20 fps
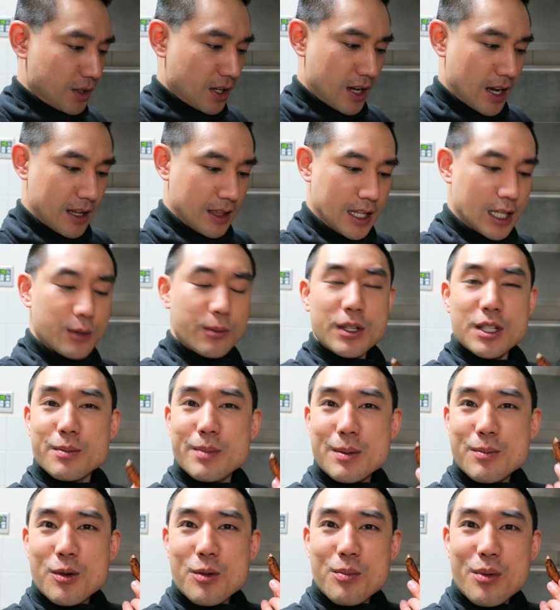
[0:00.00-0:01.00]
Okay, this one's a
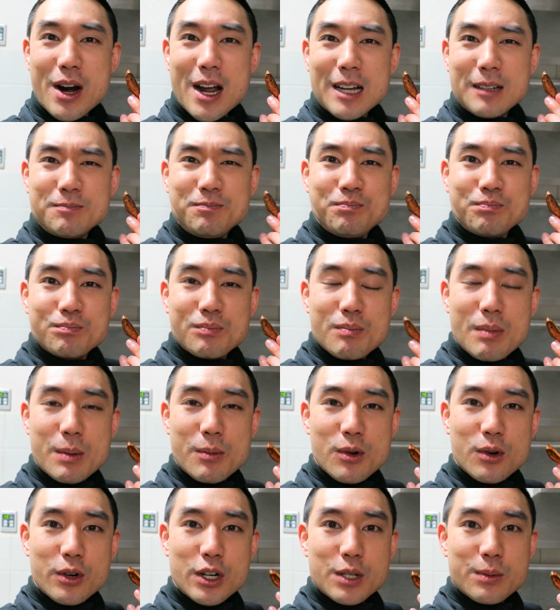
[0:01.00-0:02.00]
bit more brown, a bit
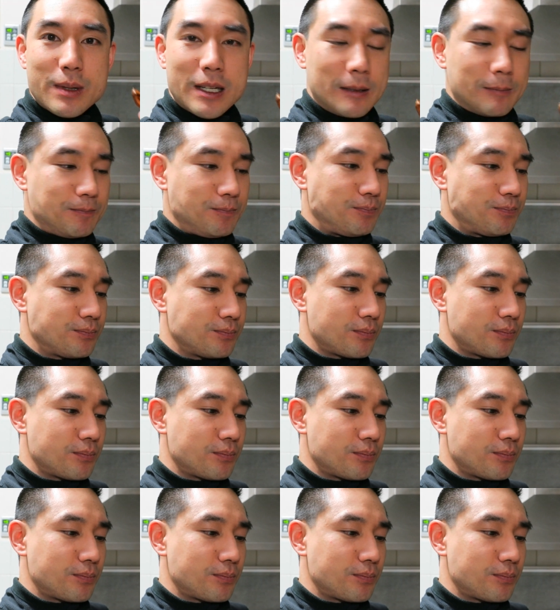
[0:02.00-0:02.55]
more crispy.